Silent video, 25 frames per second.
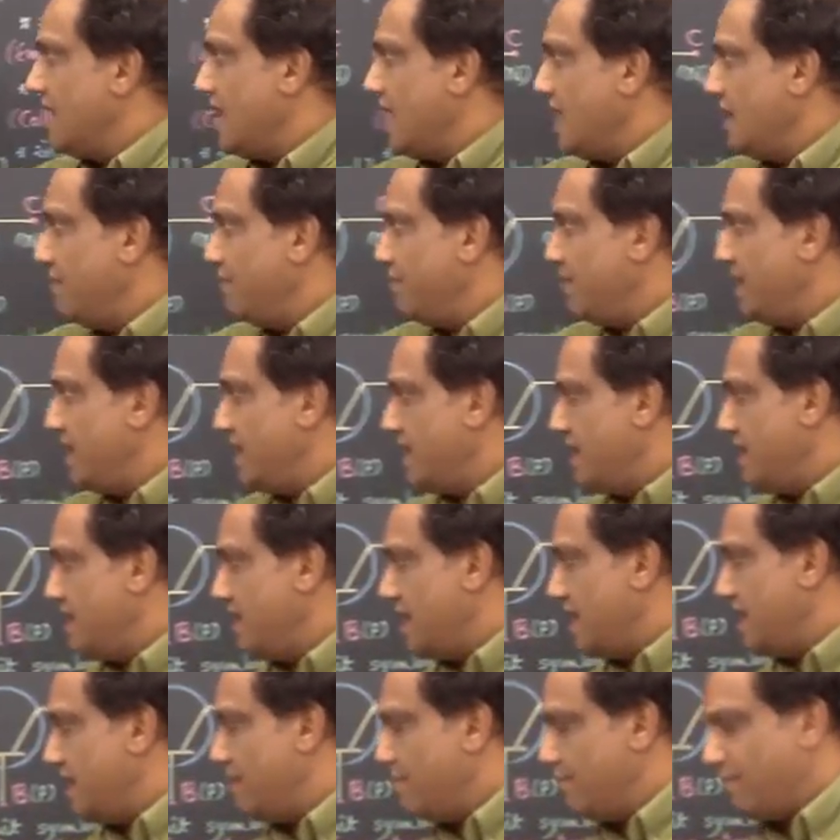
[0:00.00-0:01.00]

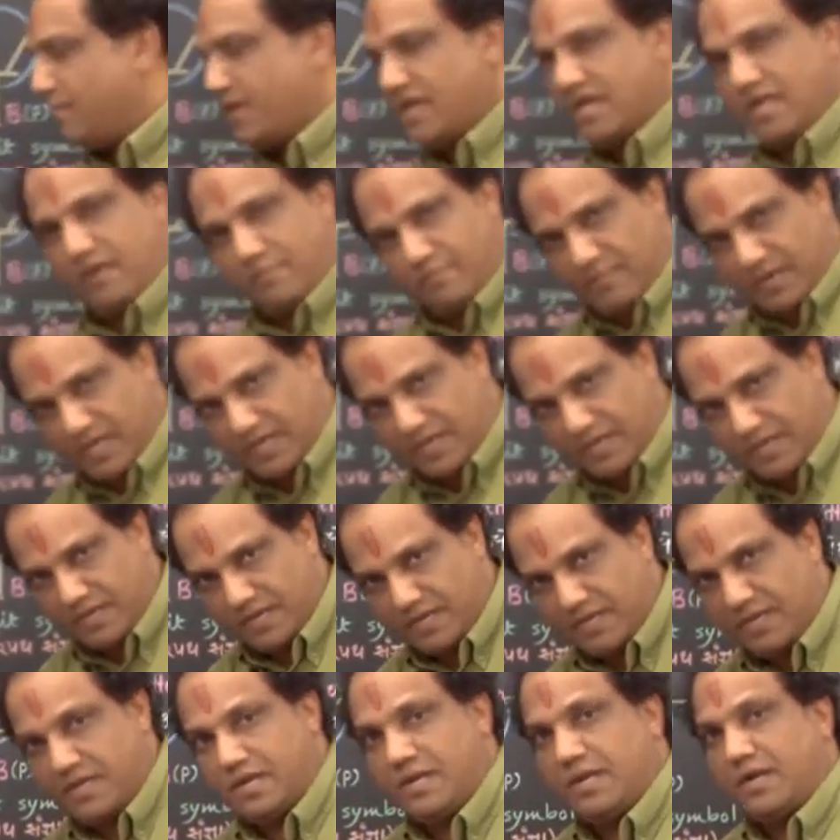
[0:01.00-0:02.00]
NPN and PNP.
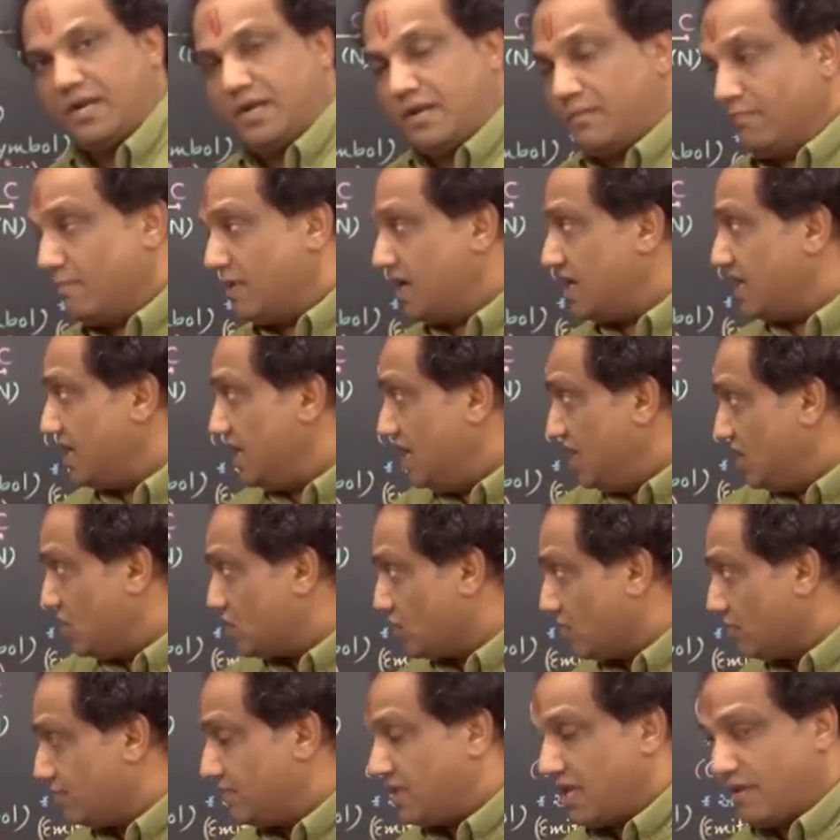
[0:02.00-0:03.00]
But
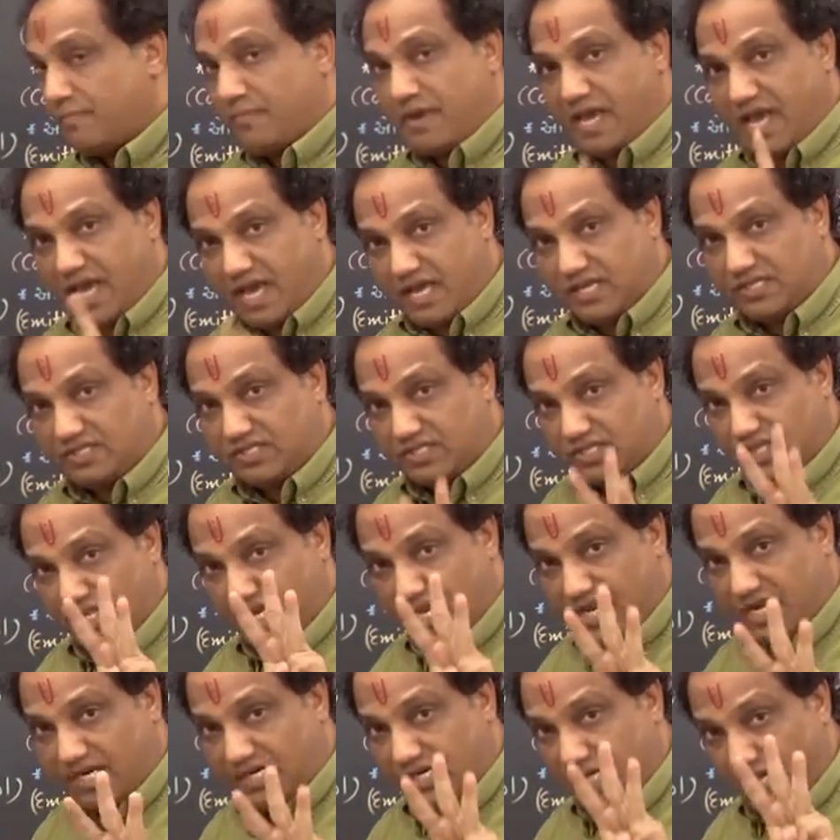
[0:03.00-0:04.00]
each of them has
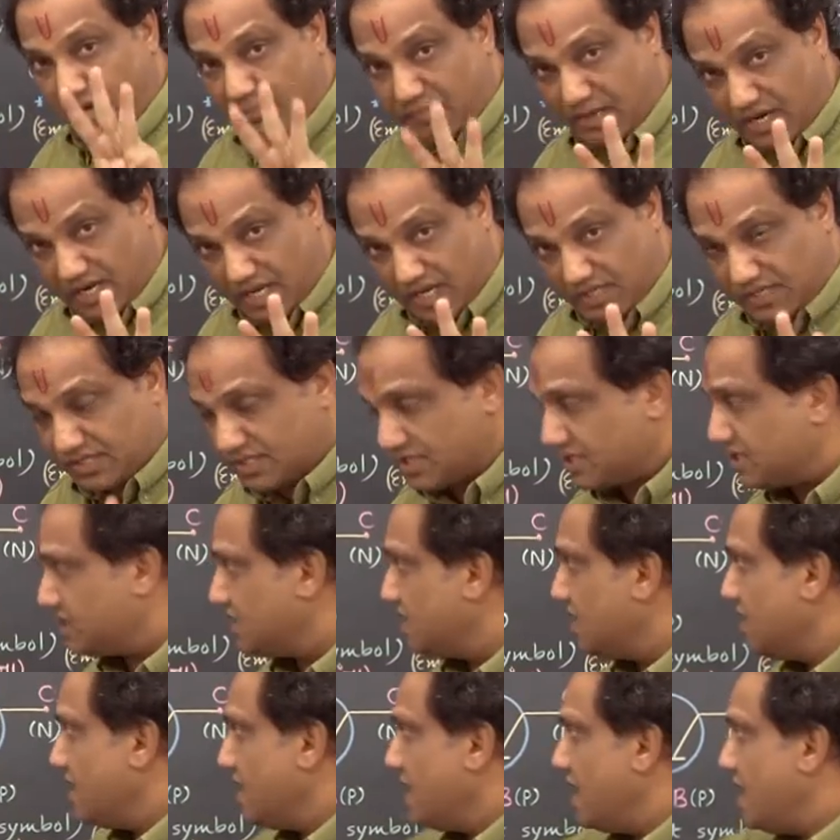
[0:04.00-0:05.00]
three
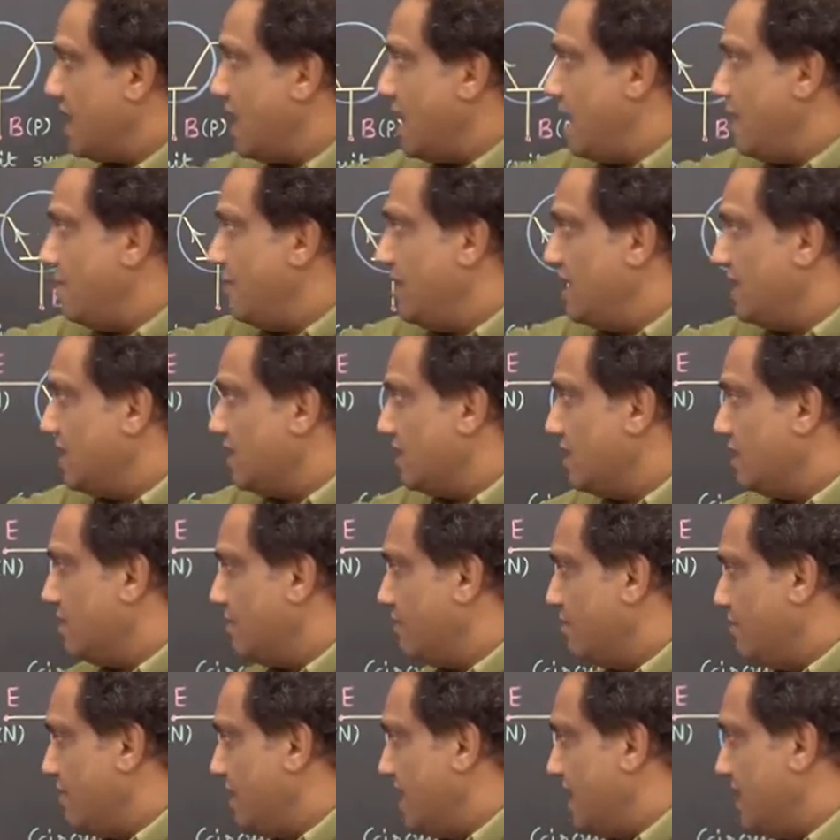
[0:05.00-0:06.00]
terminals,
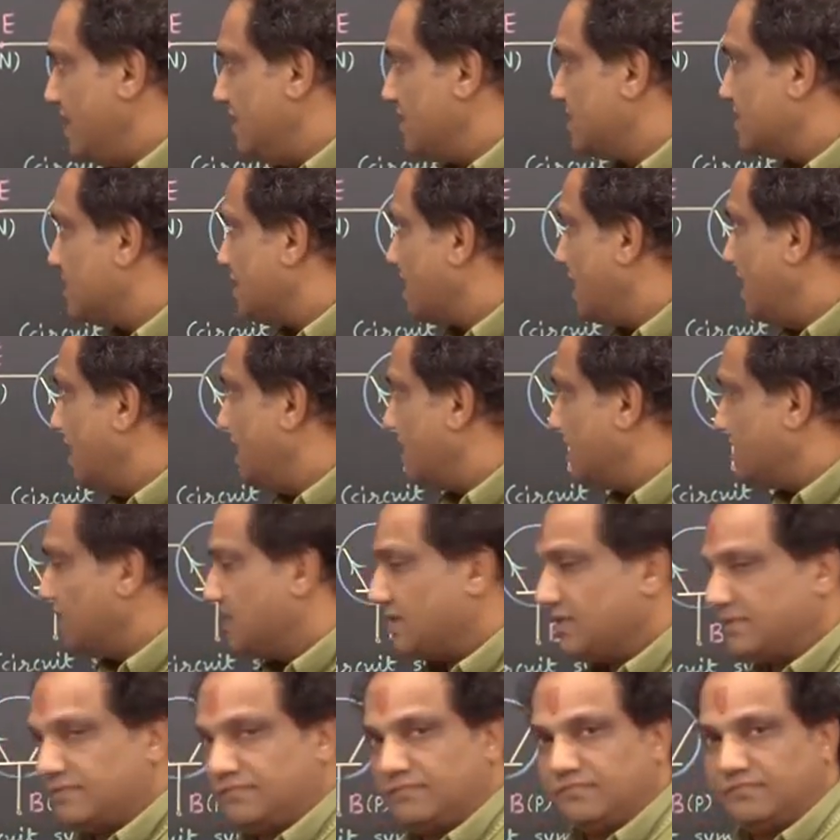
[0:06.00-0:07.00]
emitter, base,
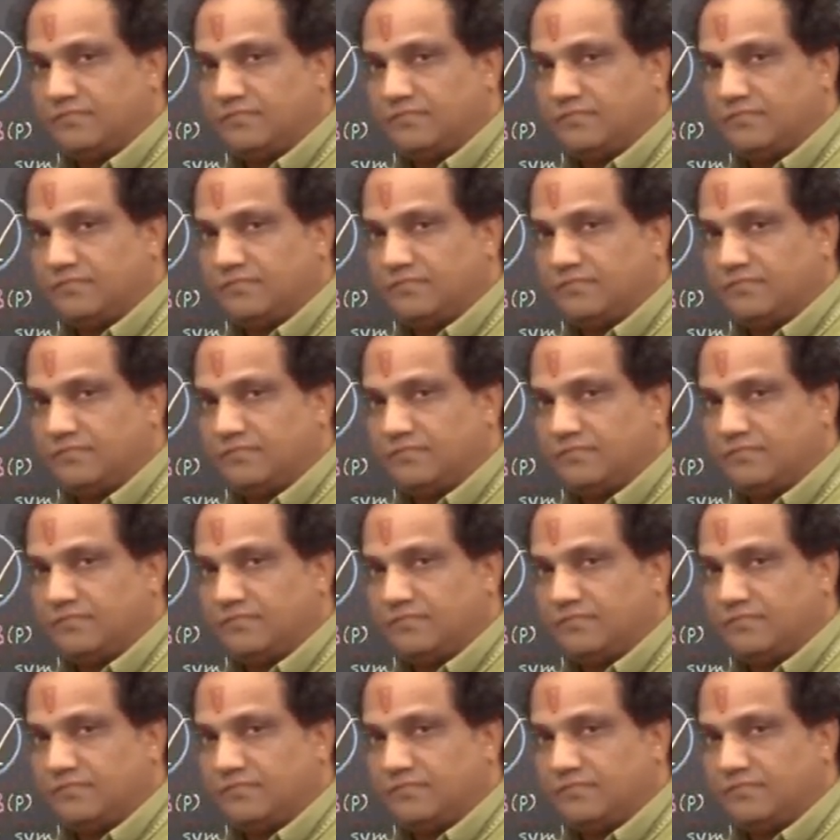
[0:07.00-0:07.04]
collector.